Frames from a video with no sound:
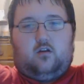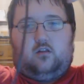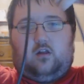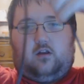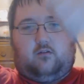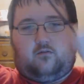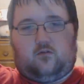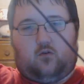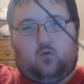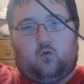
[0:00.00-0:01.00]
a lot of
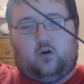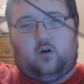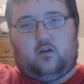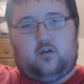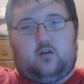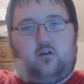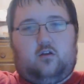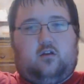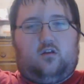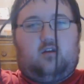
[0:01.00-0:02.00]
cord
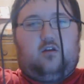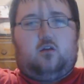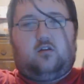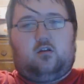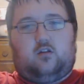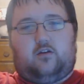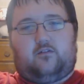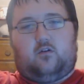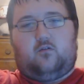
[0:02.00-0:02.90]
left